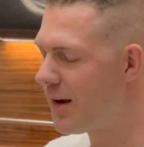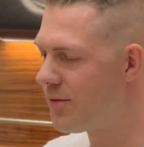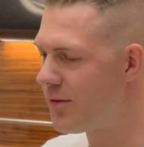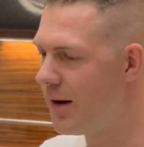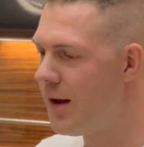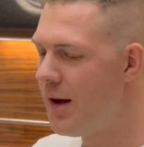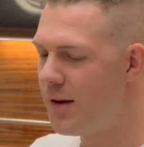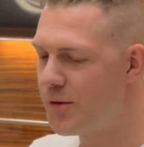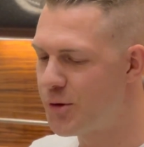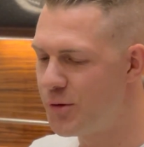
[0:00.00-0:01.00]
can fly.
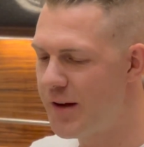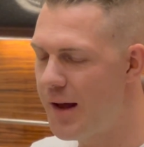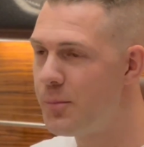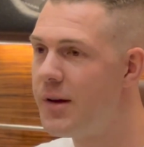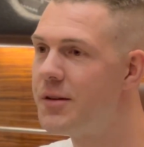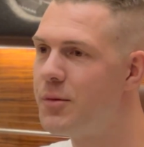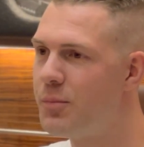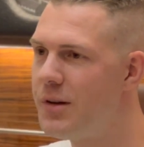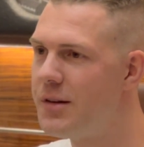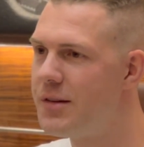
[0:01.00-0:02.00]
So that means
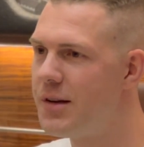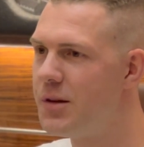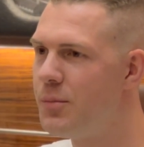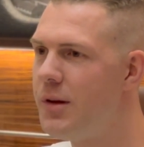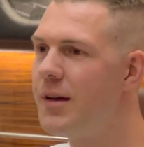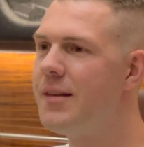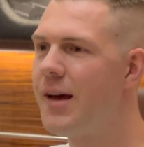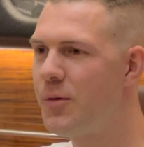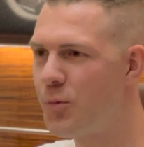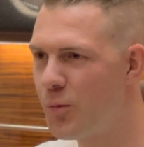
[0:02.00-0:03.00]
mobility. And
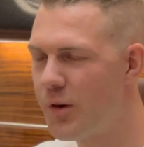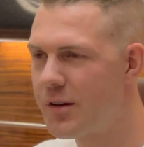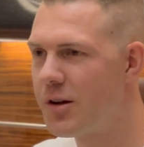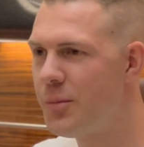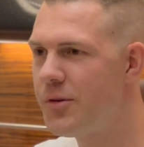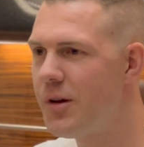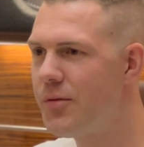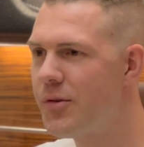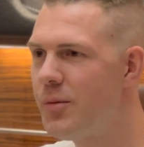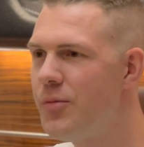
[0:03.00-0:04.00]
that what it comes all
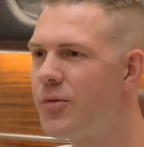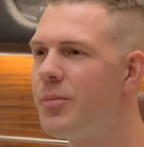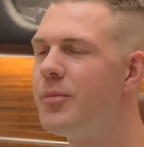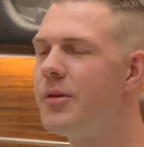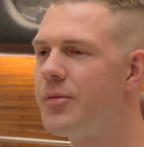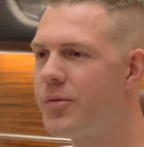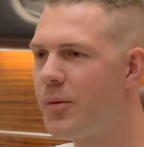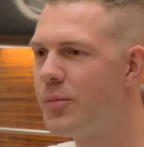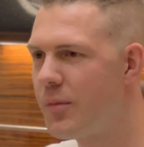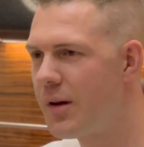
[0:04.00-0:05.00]
from
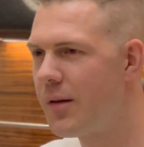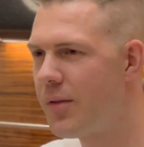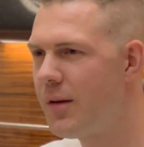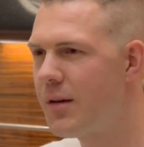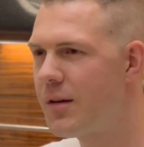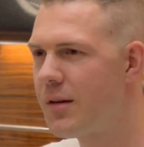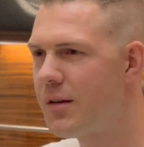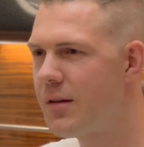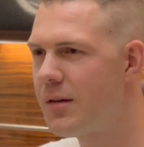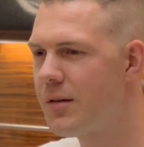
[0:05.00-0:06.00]
I think
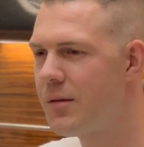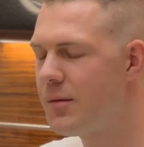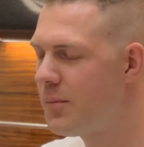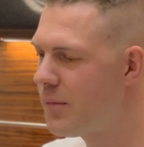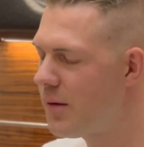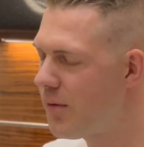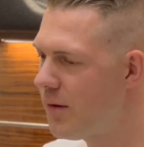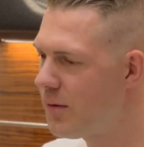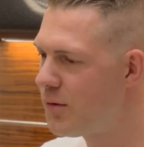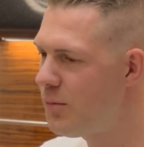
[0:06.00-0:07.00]

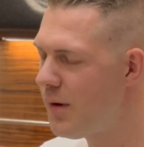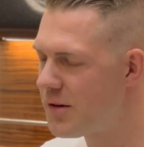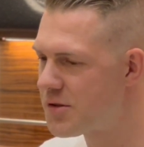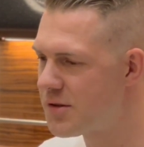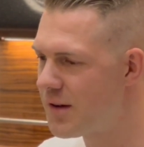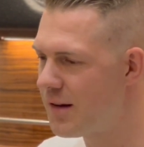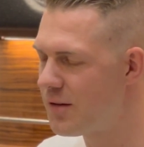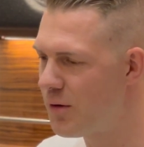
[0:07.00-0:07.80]
you mentioned that